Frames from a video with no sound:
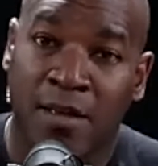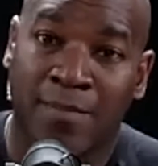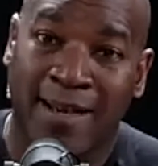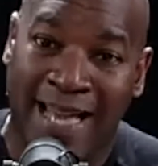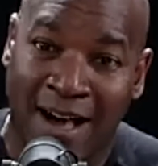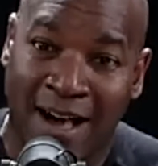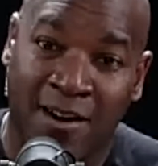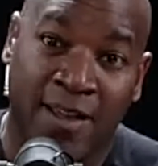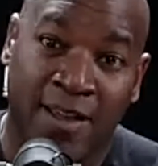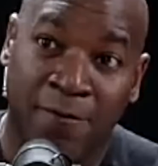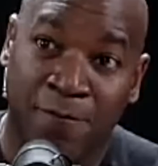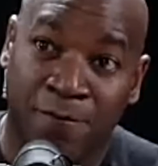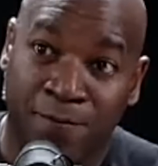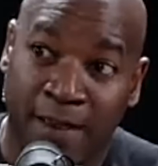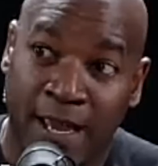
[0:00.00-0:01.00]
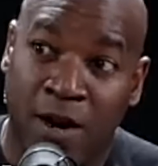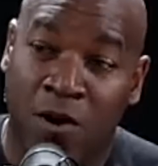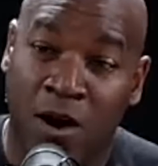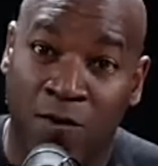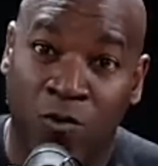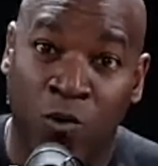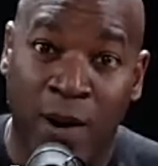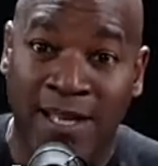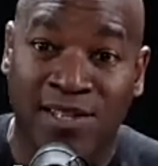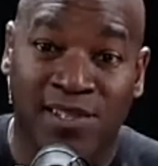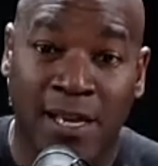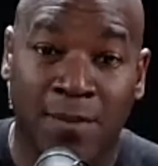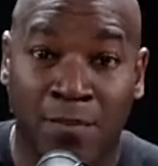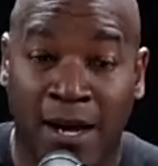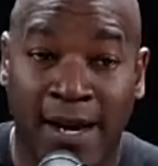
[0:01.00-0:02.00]
but out of a fear of
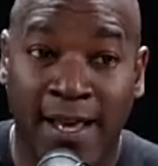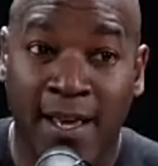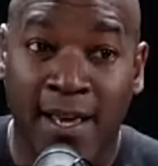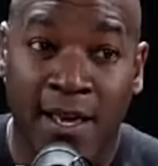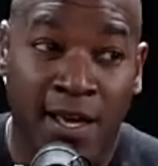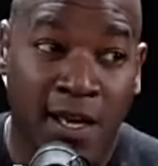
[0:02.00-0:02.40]
wasting money,